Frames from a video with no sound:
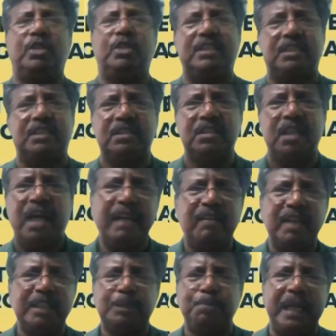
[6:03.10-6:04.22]
to this i
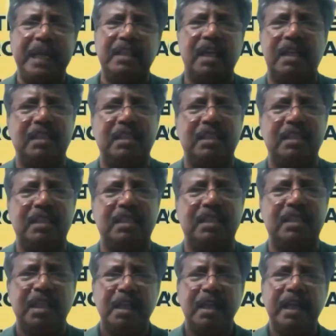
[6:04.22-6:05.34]
have explained the other
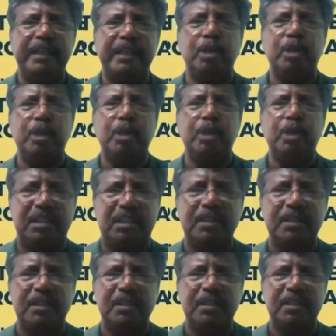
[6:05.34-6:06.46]
sides relating to that
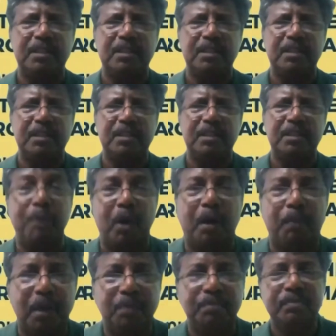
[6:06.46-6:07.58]
key
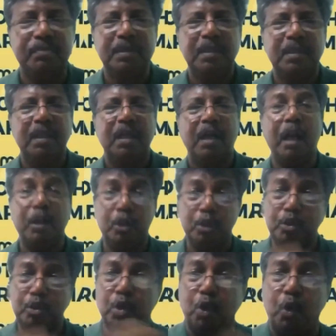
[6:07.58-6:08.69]
problem
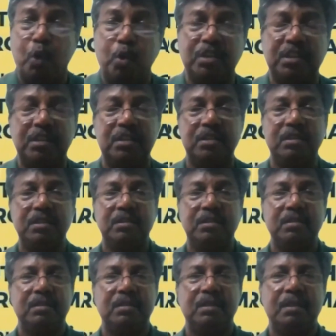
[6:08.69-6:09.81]
controls
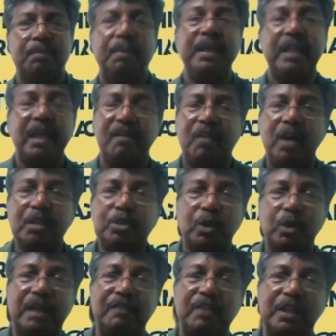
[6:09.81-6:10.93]
but i have
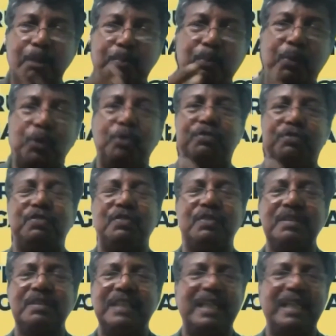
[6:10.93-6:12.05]
also given the proof
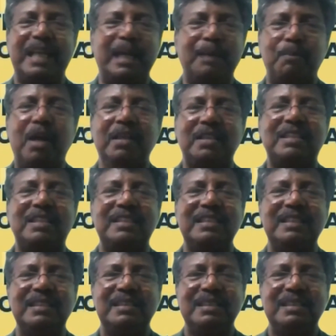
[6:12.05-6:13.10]
that i am not